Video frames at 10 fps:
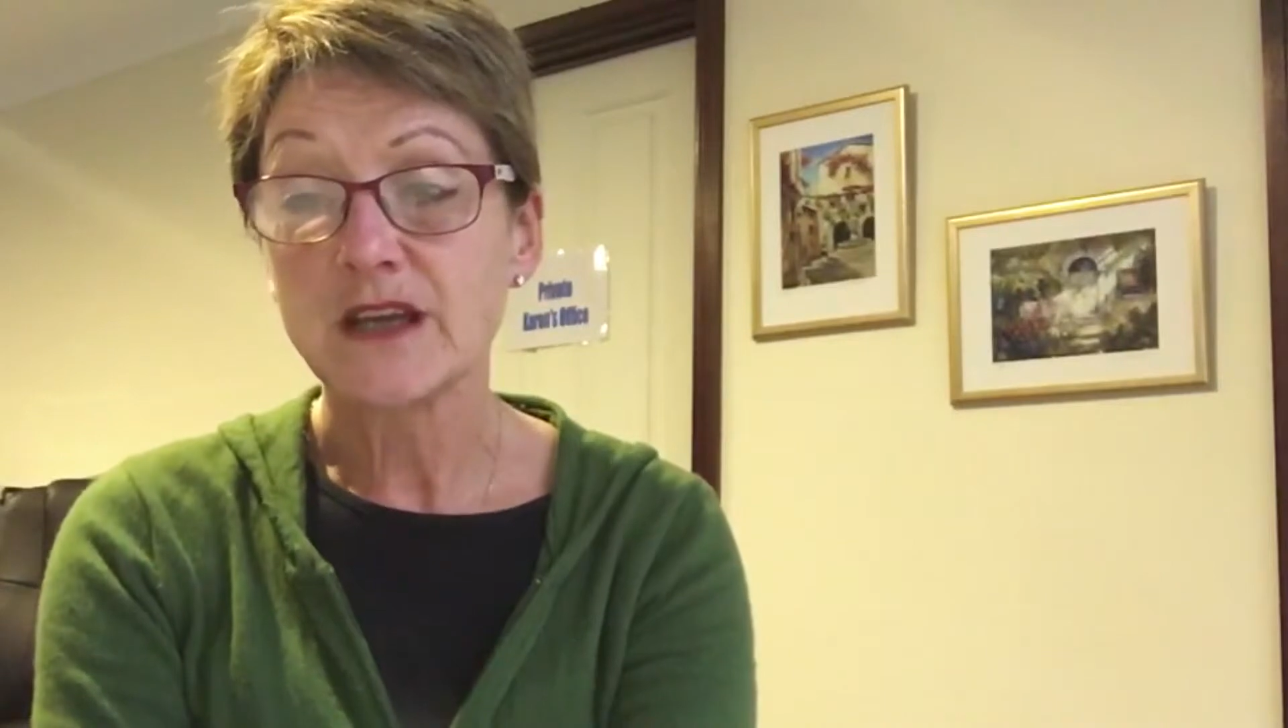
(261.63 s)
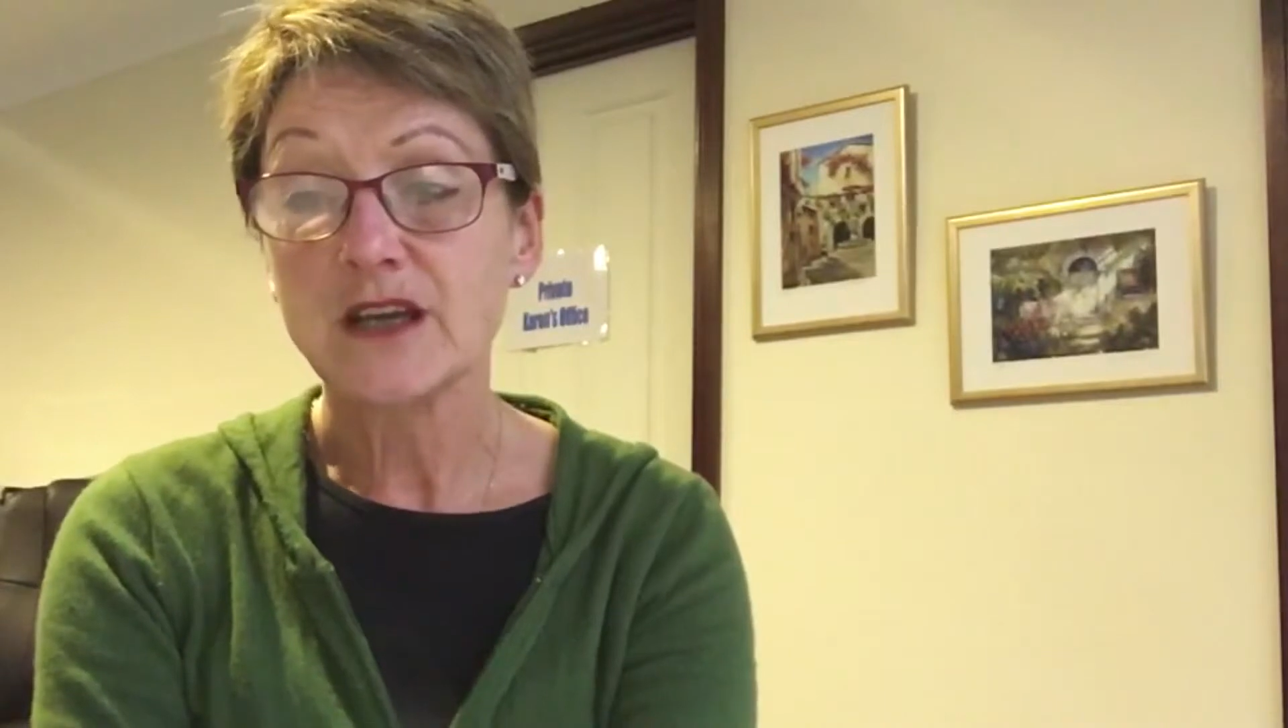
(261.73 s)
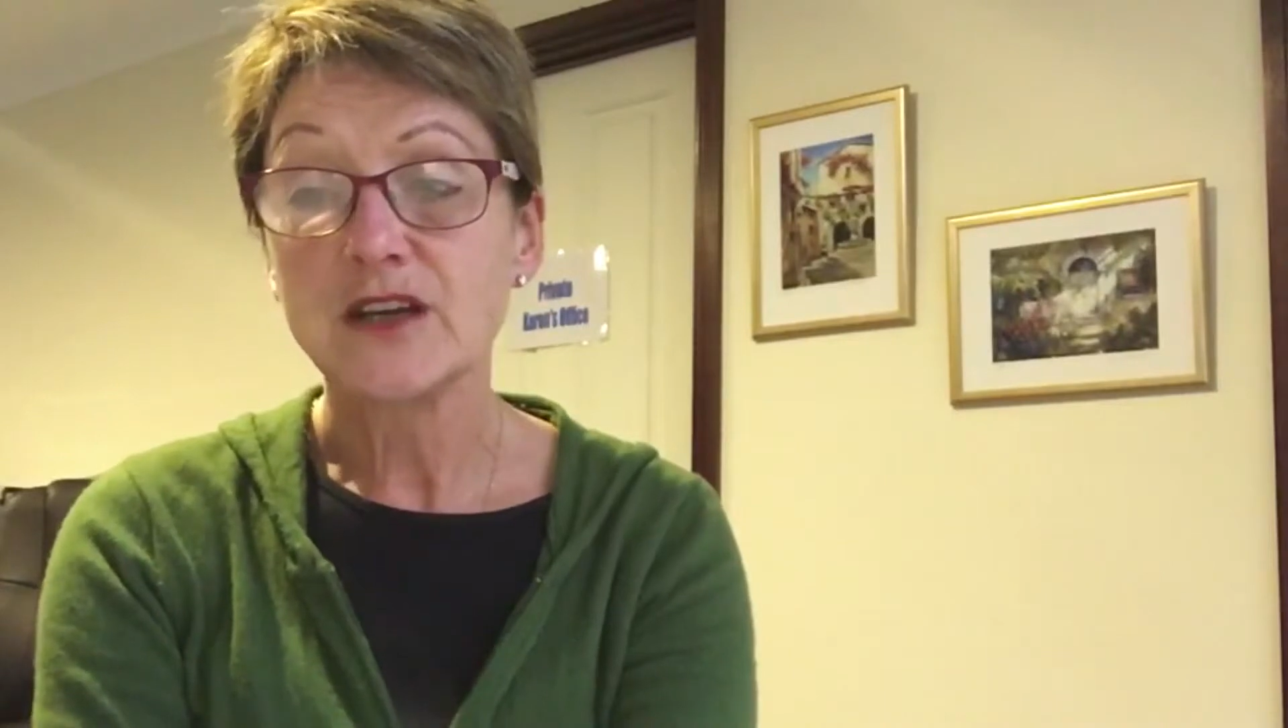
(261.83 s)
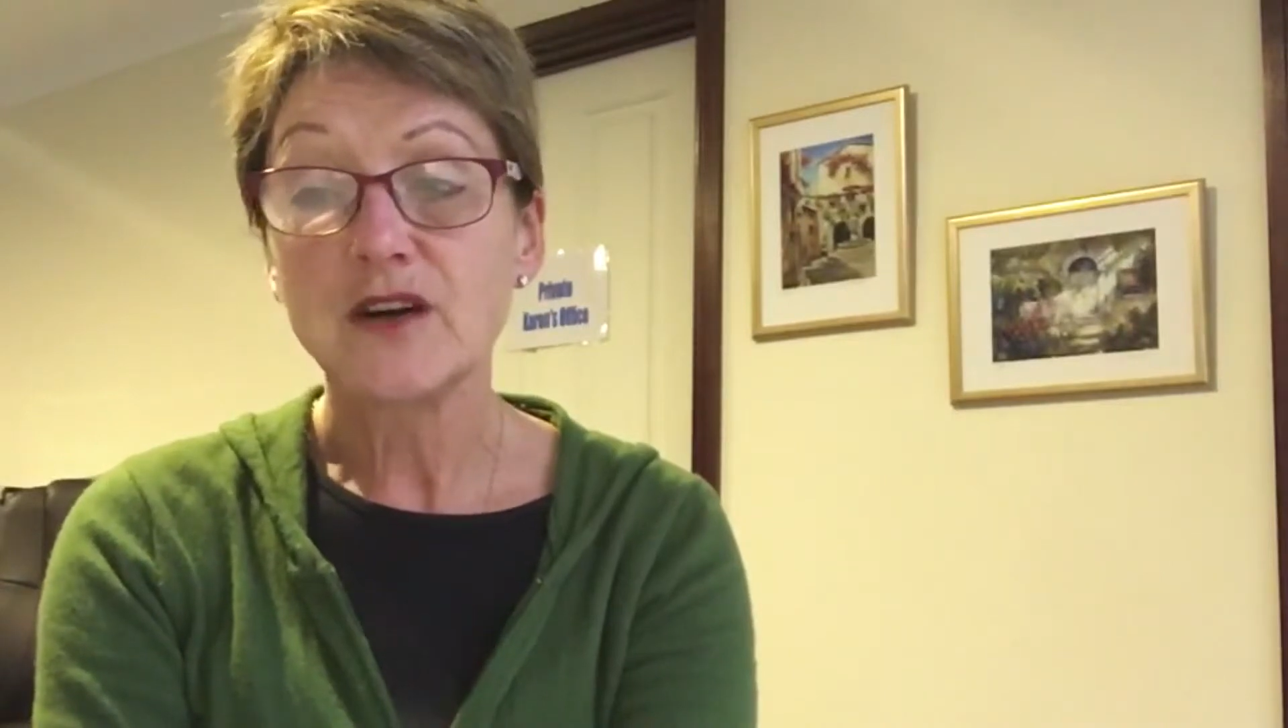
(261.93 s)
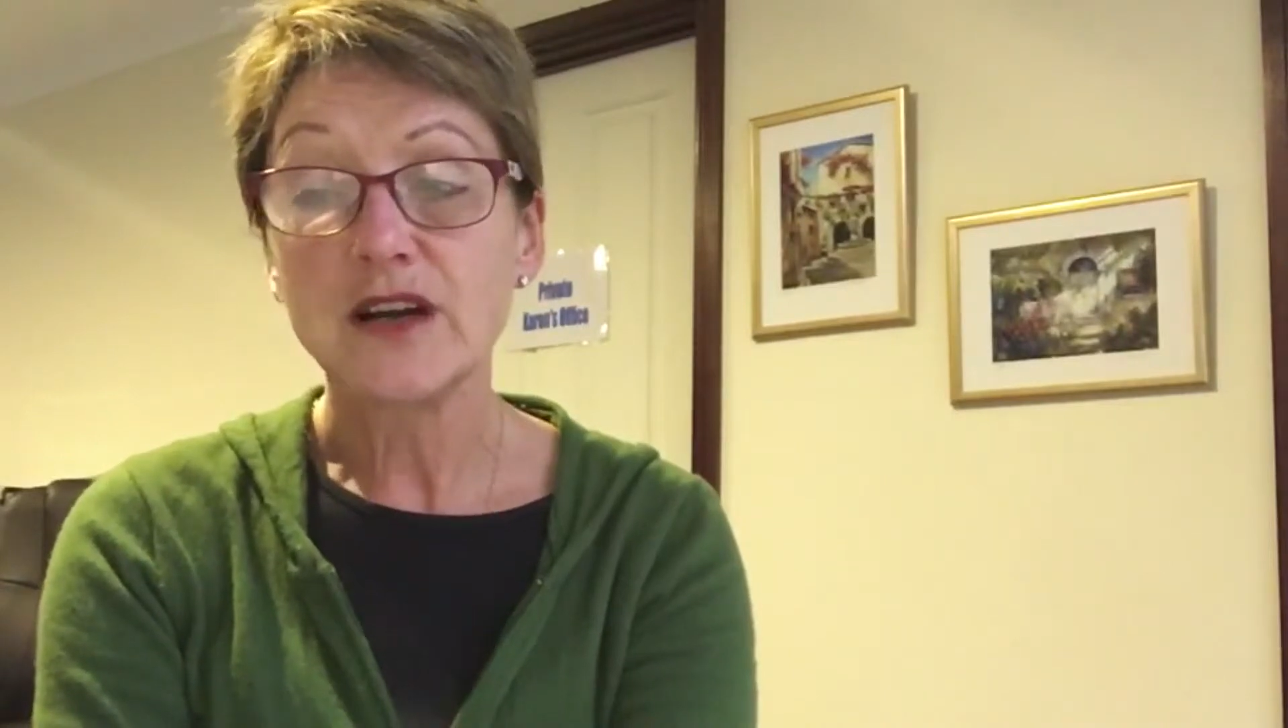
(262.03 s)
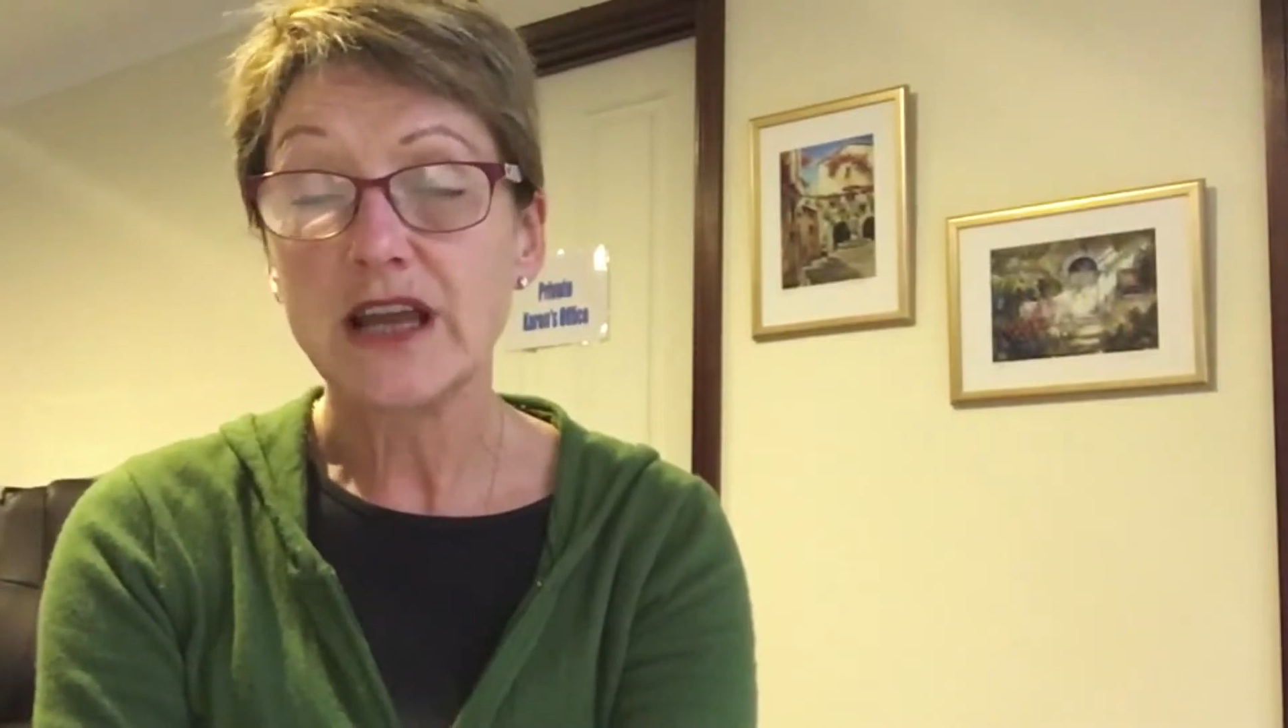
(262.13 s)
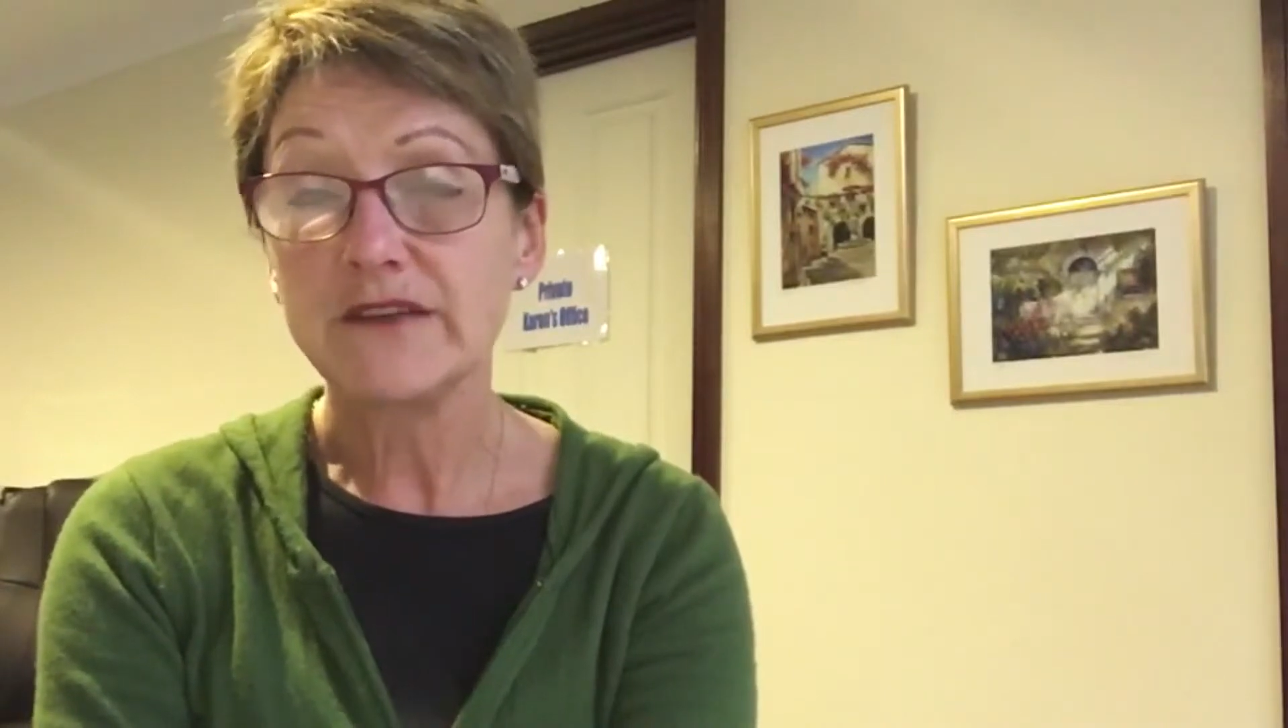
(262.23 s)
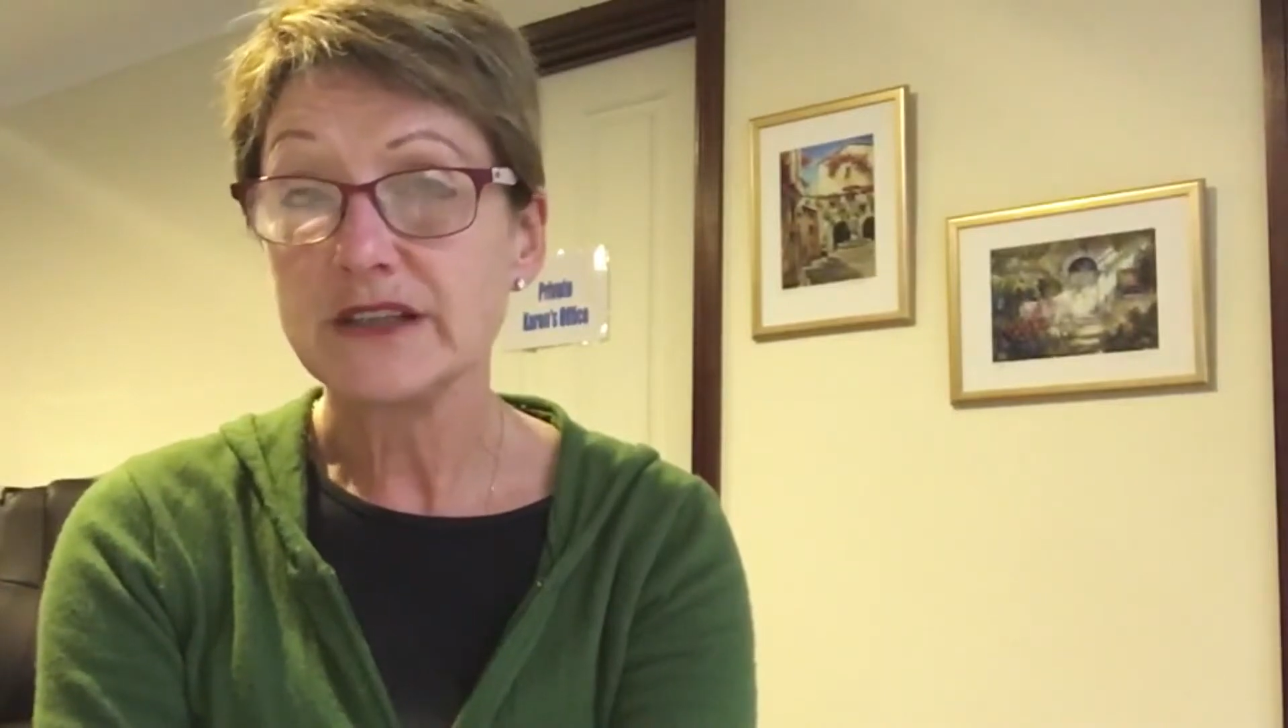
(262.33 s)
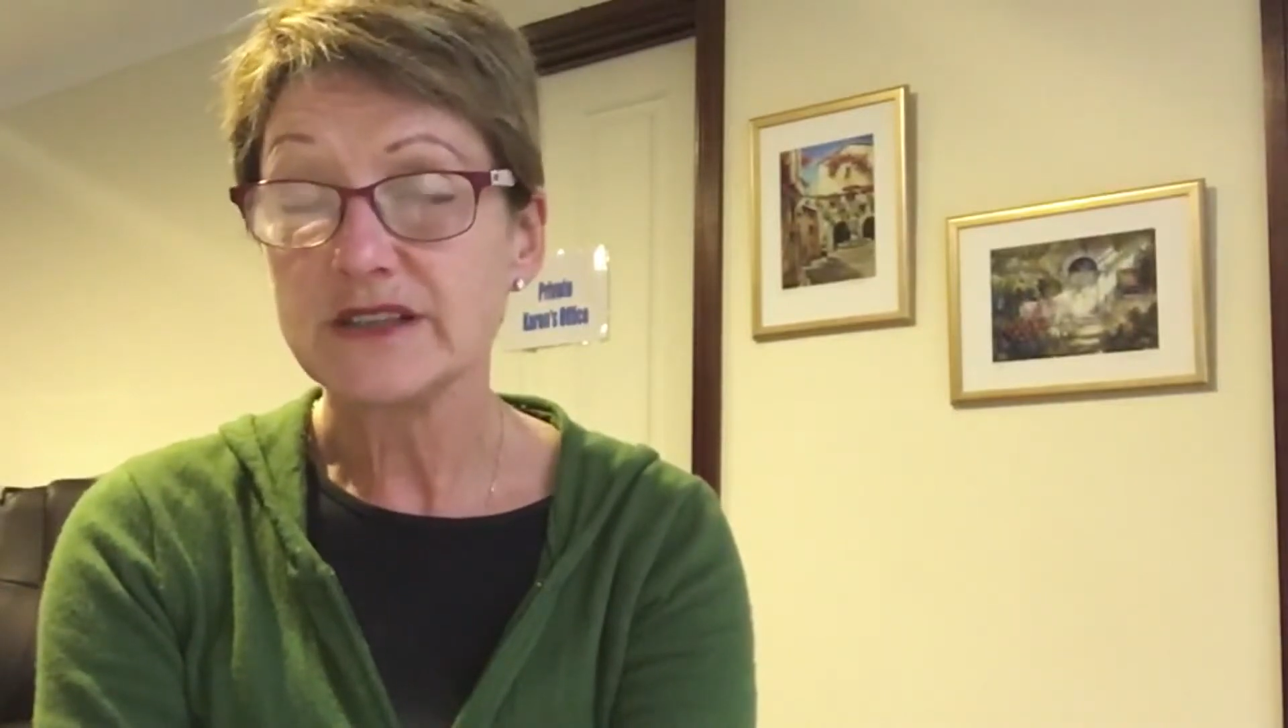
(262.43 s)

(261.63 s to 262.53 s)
not having